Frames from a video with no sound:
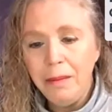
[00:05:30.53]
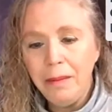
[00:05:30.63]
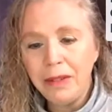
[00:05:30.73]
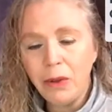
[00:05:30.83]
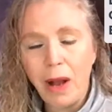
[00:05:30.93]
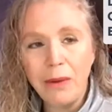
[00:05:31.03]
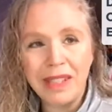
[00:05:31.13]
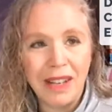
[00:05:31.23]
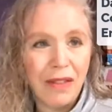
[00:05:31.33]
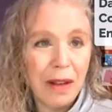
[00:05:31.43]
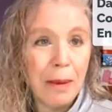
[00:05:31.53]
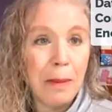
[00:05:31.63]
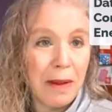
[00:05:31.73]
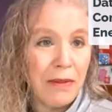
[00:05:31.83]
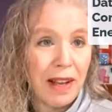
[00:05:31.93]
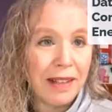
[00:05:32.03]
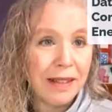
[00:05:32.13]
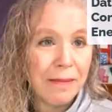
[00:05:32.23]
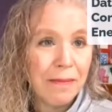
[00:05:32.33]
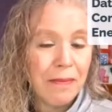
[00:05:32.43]
So I was giving him a me
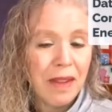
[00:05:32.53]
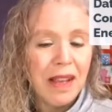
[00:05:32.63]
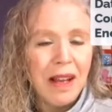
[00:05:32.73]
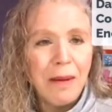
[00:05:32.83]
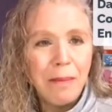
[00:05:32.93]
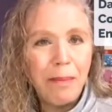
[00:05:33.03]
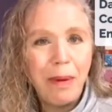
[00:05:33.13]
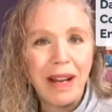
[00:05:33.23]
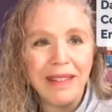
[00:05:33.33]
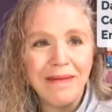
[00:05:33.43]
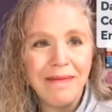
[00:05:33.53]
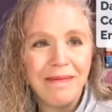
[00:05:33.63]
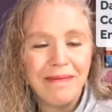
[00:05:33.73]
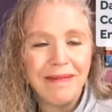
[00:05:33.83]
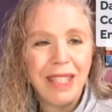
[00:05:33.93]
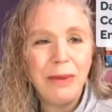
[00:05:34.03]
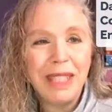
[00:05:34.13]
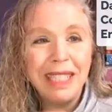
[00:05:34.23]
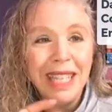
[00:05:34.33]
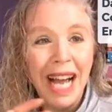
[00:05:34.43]
fix. But it was
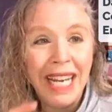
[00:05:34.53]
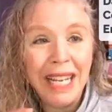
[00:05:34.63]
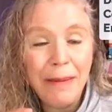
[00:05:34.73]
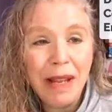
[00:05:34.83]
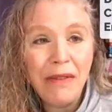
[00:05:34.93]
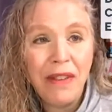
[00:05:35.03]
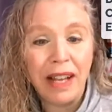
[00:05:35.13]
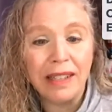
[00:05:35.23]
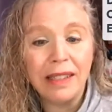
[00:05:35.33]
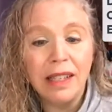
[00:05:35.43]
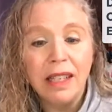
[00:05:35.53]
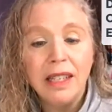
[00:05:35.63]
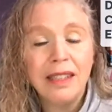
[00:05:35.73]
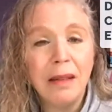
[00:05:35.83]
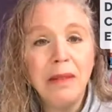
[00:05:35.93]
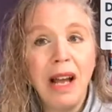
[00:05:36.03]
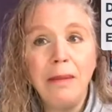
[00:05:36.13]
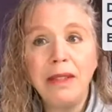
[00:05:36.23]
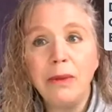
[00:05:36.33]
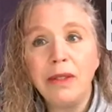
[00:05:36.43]
a tiny me fix.
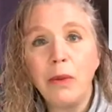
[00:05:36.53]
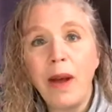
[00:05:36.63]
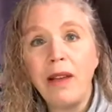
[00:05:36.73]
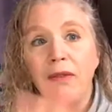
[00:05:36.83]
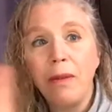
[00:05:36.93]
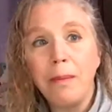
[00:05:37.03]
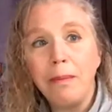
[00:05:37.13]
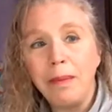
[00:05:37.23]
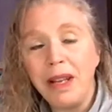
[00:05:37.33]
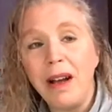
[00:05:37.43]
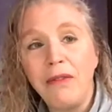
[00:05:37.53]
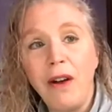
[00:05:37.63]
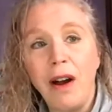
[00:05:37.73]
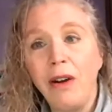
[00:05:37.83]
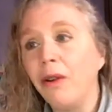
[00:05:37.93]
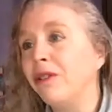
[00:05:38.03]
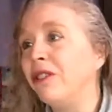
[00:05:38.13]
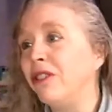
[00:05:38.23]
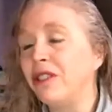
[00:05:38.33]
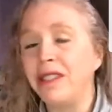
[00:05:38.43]
Sometimes it was away from far or
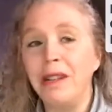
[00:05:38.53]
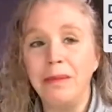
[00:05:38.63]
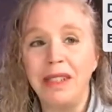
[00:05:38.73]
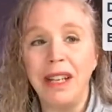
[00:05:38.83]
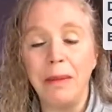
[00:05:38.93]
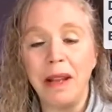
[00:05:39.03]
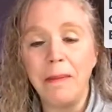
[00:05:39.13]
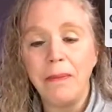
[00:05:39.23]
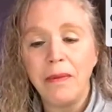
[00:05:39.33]
just him seeing me.